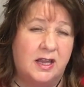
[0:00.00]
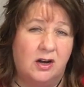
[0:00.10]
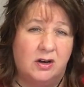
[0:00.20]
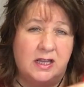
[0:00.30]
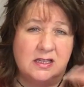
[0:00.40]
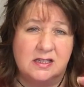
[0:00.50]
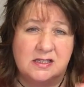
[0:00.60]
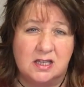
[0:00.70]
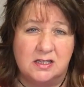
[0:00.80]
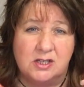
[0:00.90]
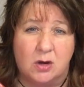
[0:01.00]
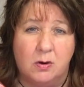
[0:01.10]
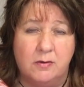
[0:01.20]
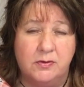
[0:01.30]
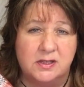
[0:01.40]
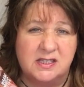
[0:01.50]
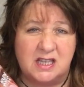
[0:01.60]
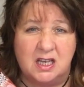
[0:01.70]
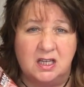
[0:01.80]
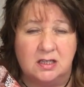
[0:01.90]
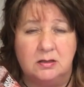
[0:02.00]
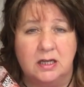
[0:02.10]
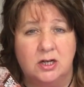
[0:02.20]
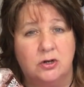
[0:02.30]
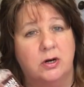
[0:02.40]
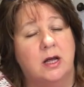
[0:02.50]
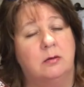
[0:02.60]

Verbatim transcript: there and getting it suds all over the sink and getting it dirty.